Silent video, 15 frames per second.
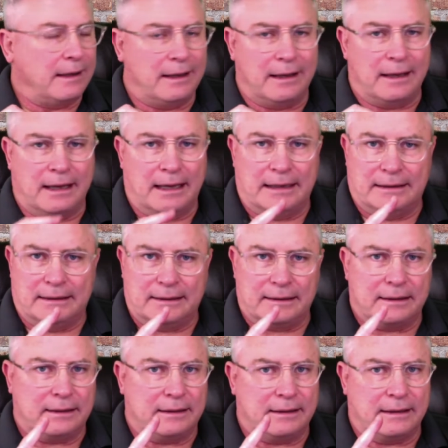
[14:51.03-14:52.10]
And
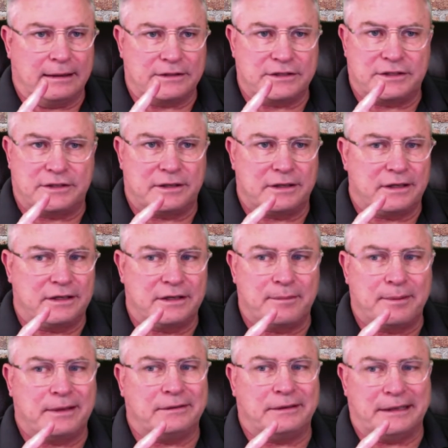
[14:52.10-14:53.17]
it's
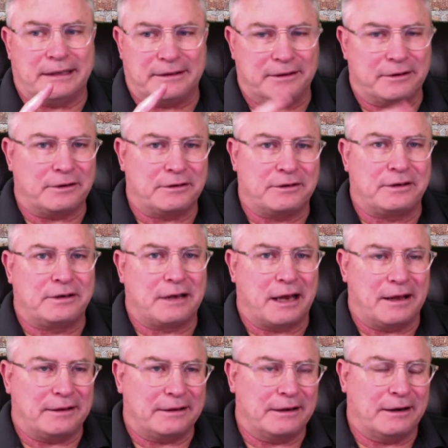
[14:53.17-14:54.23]
typically
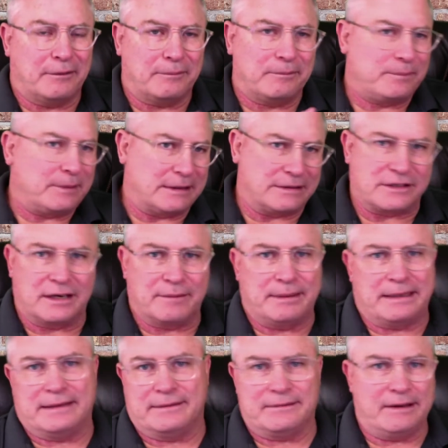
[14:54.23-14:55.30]
it's going to
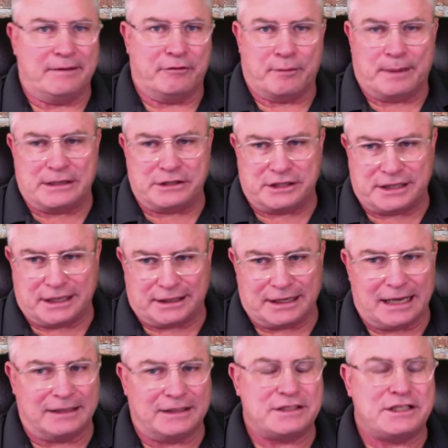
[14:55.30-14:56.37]
be information
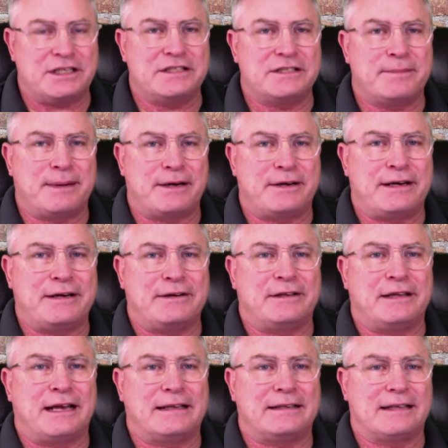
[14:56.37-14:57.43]
technology is a barrier a
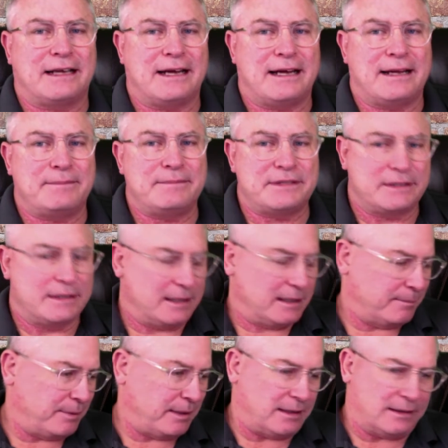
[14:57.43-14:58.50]
lot of times.
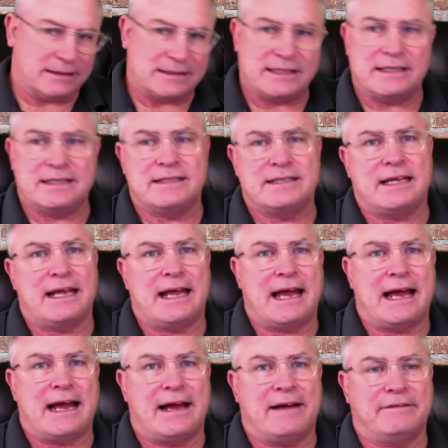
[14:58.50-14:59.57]
policies that you
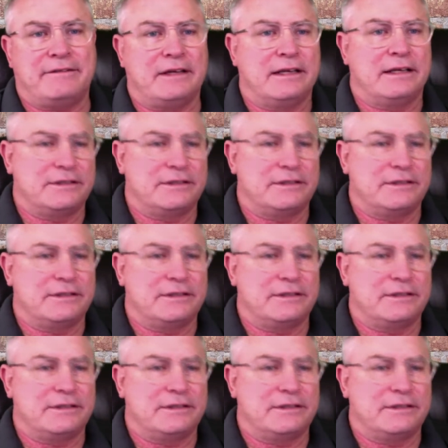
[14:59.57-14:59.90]
have.